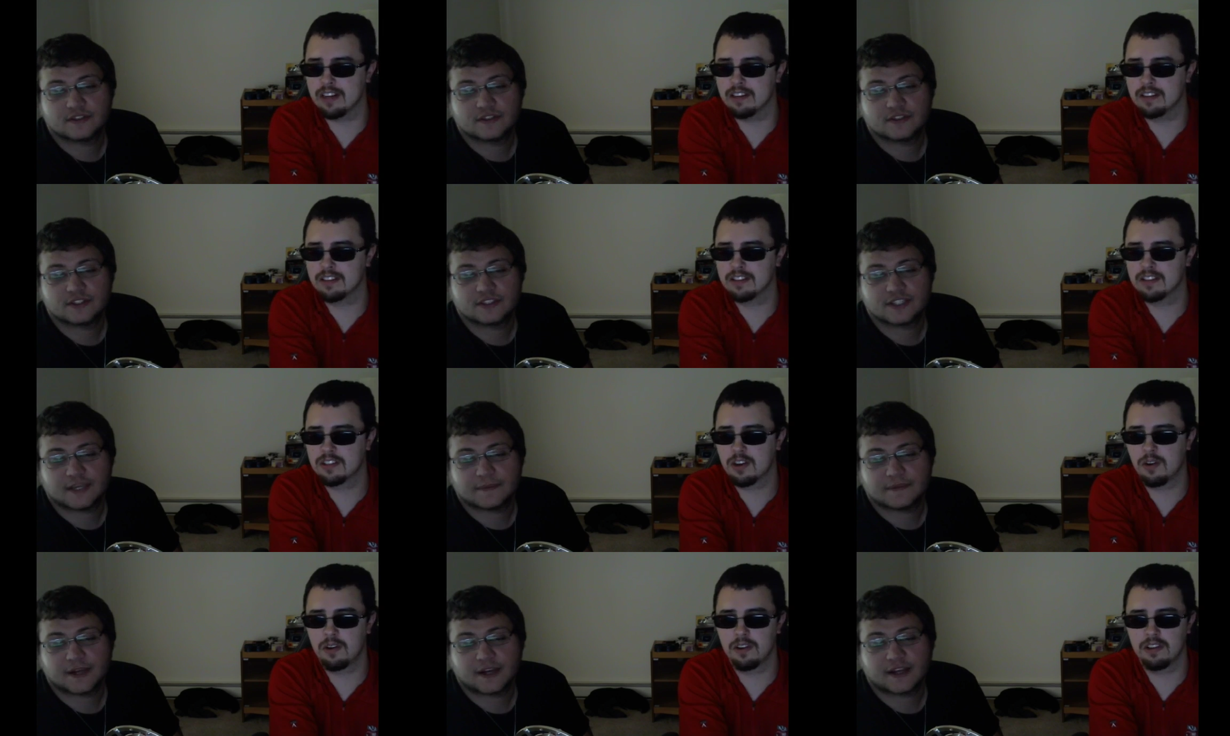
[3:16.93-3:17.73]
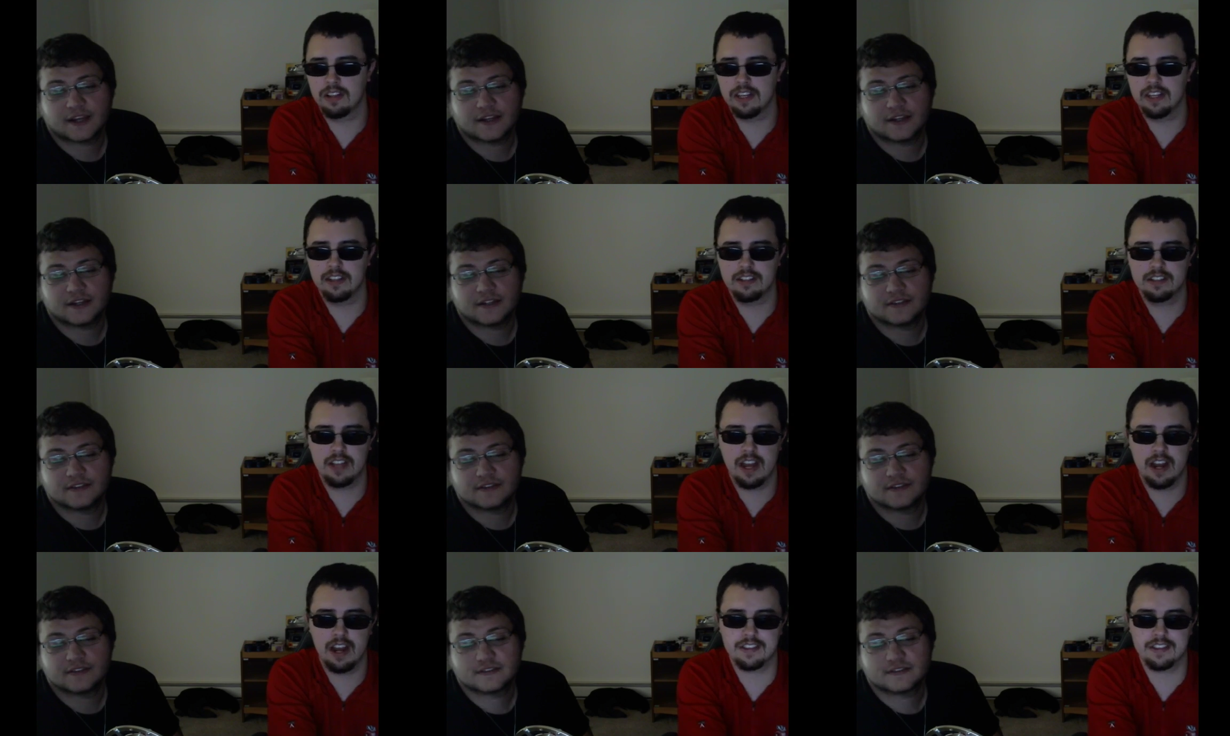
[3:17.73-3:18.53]
Speaker 1: Just keep totally. talking, dude. 10
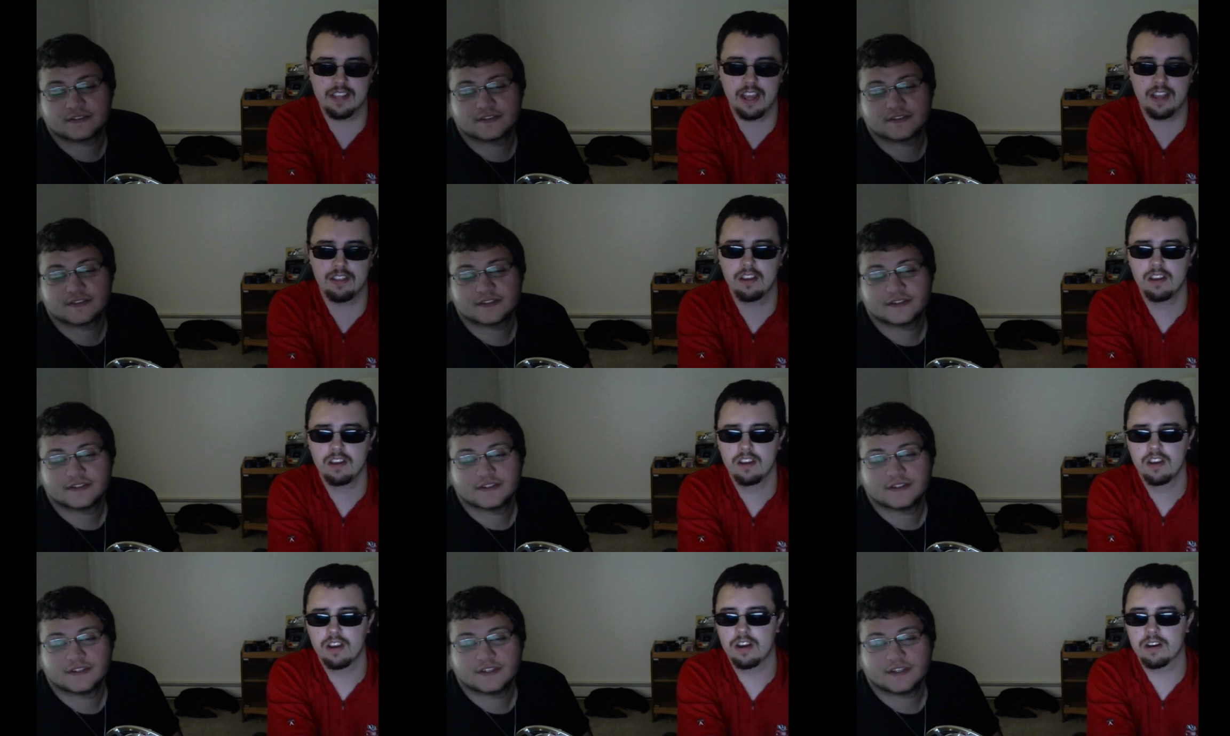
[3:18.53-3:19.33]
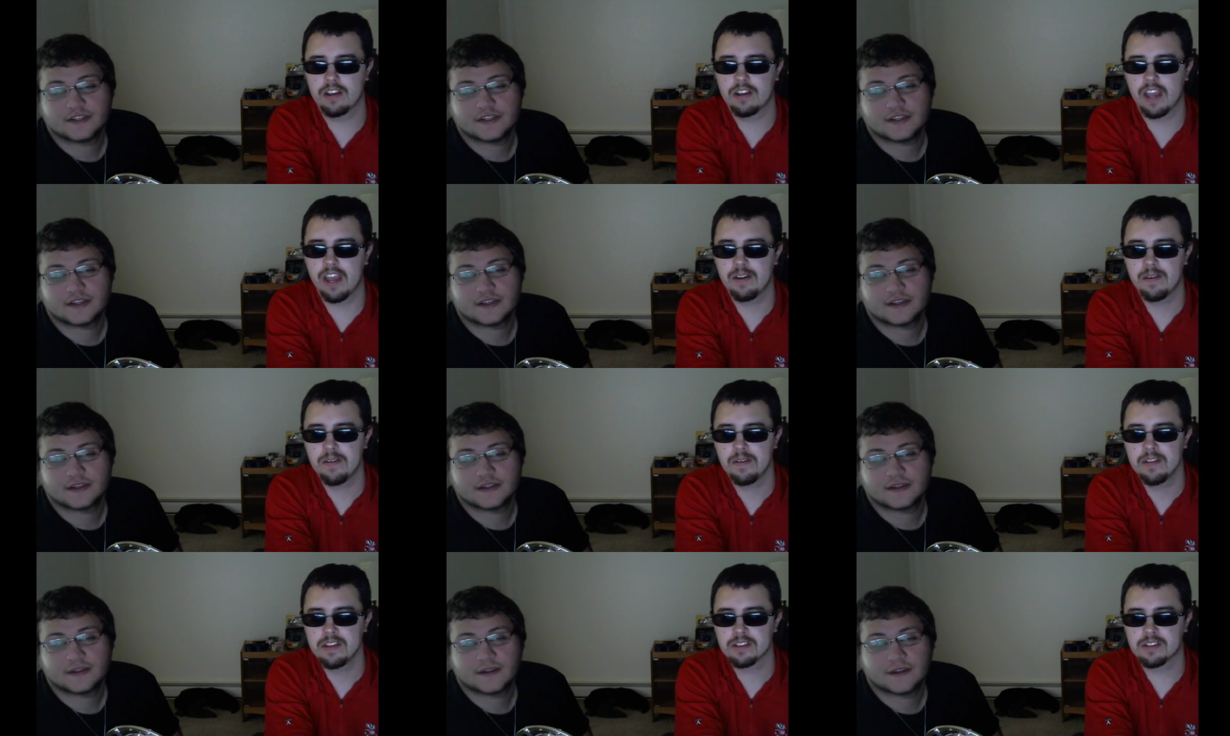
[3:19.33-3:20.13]
out of 10. Okay.
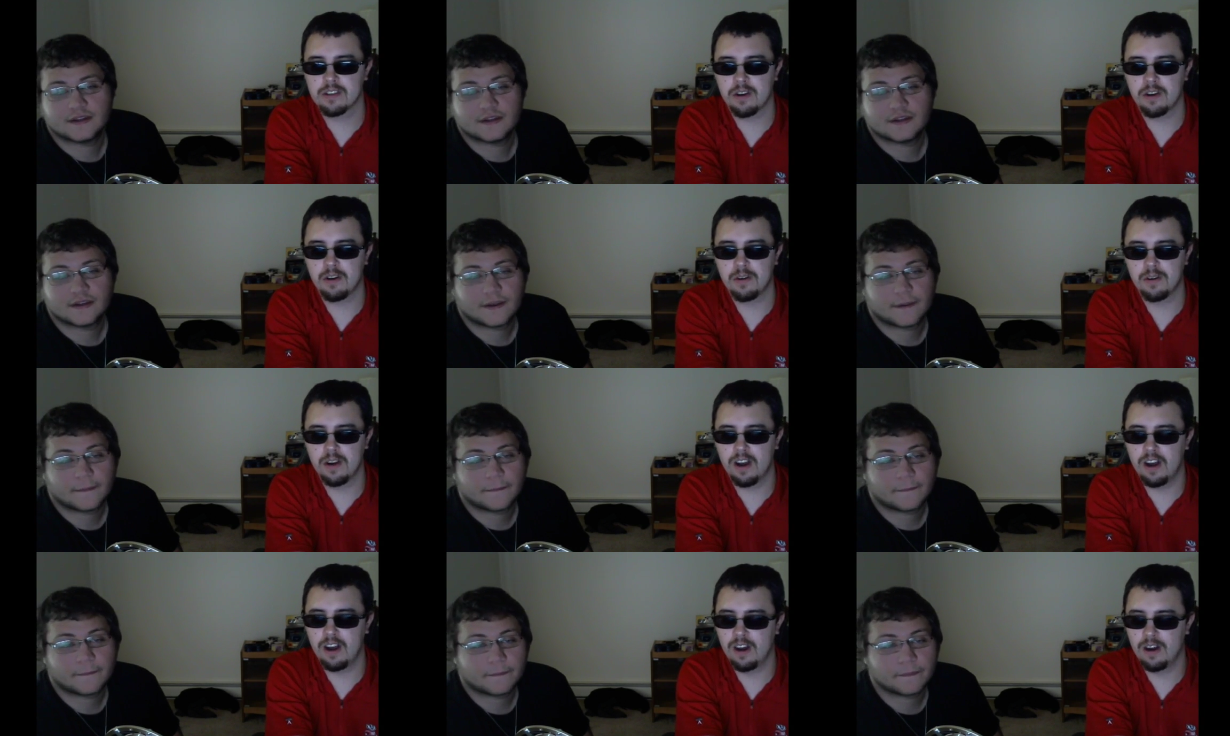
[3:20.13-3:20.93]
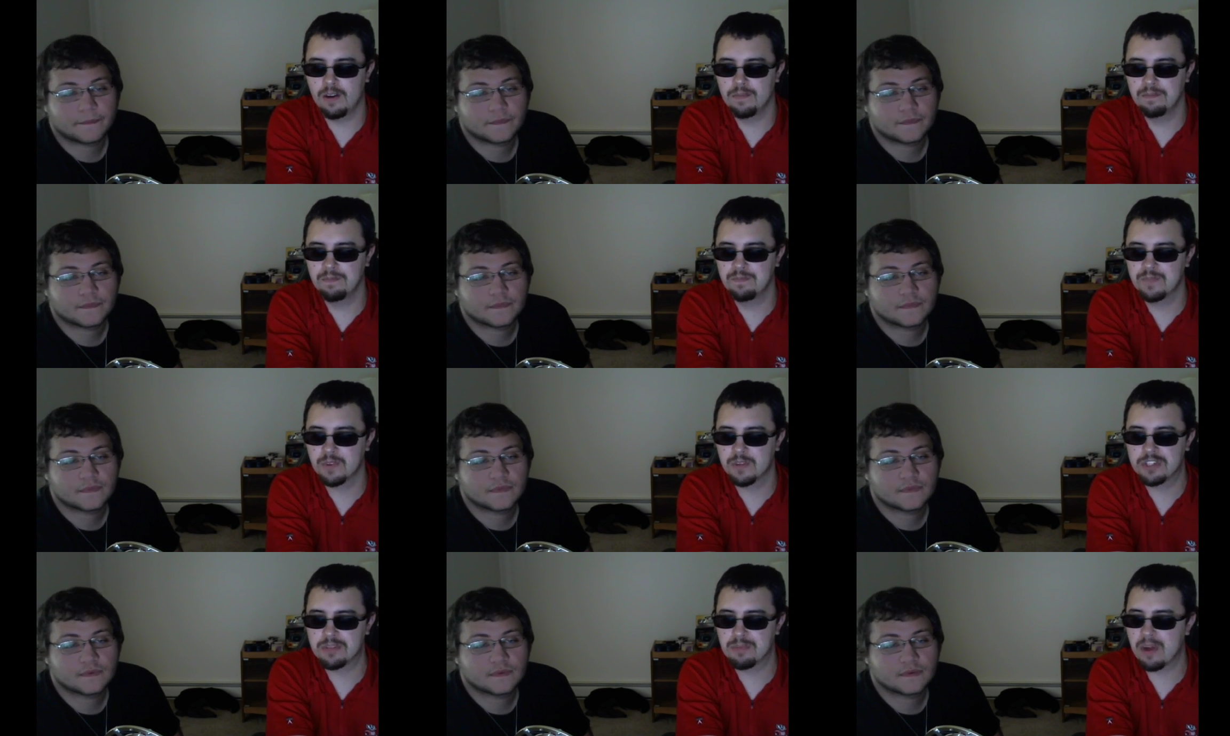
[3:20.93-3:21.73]
So um,
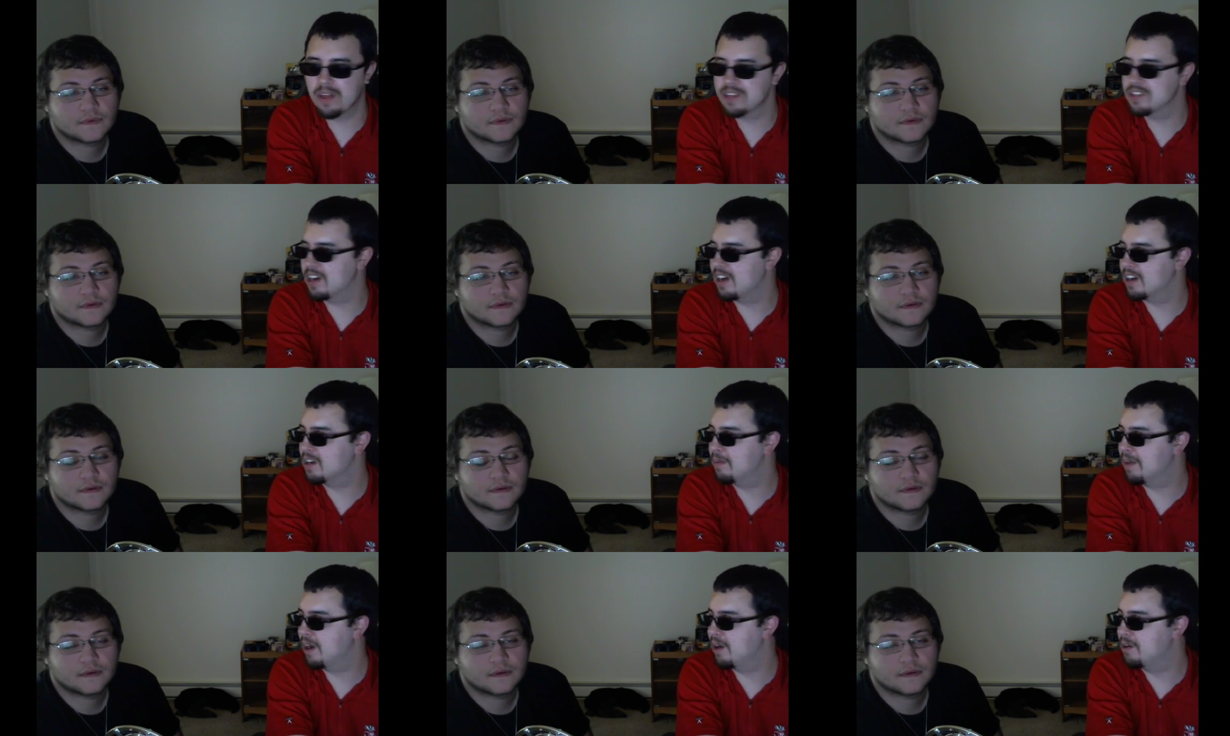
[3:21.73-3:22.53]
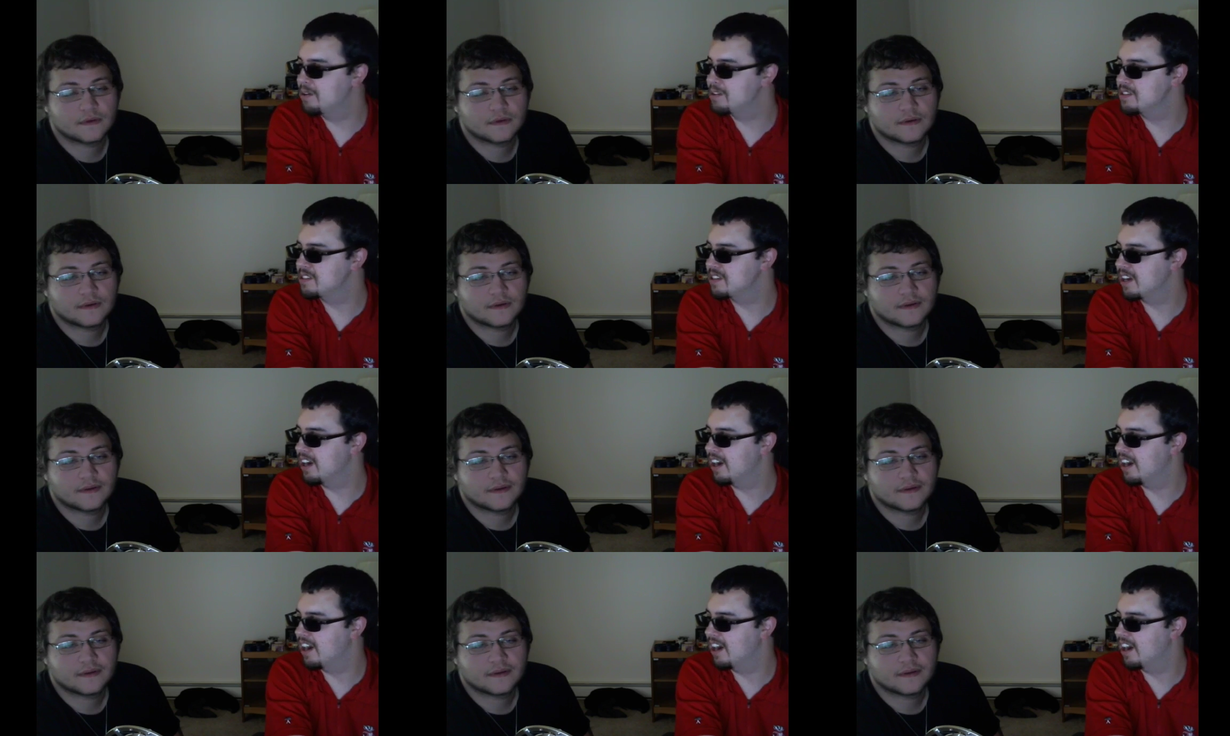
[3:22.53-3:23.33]
we should probably talk about
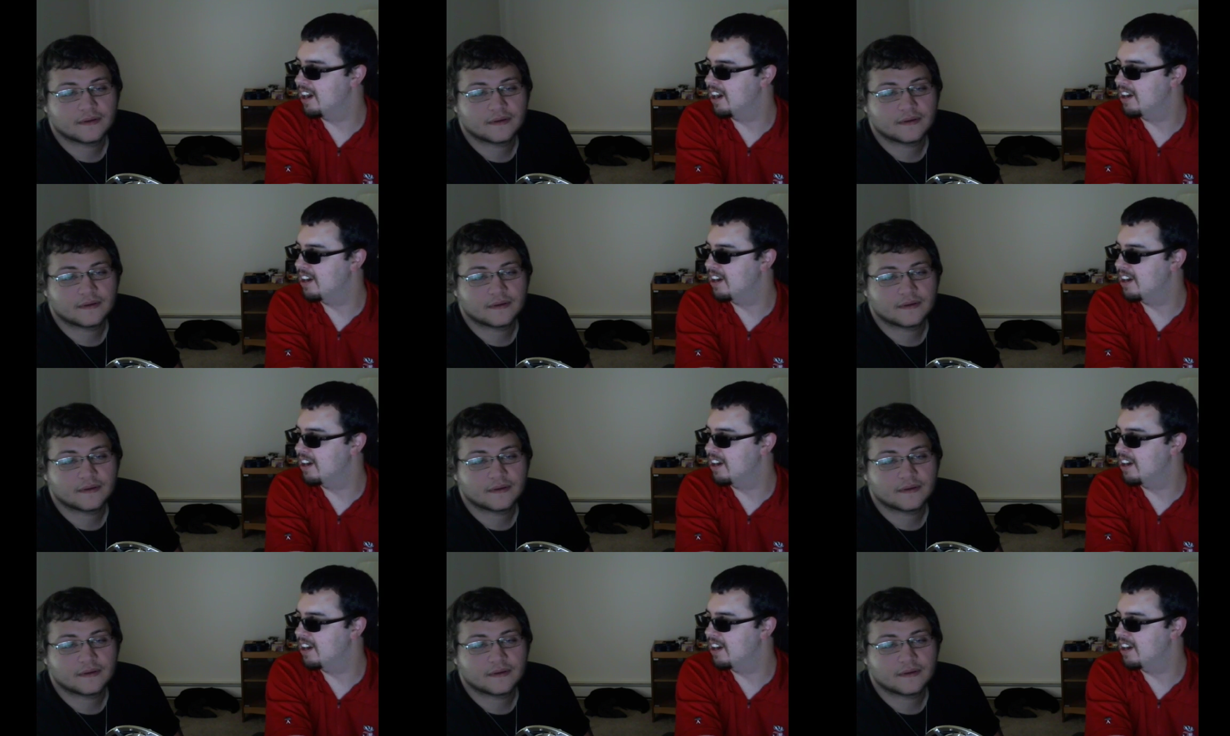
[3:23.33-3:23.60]
uh,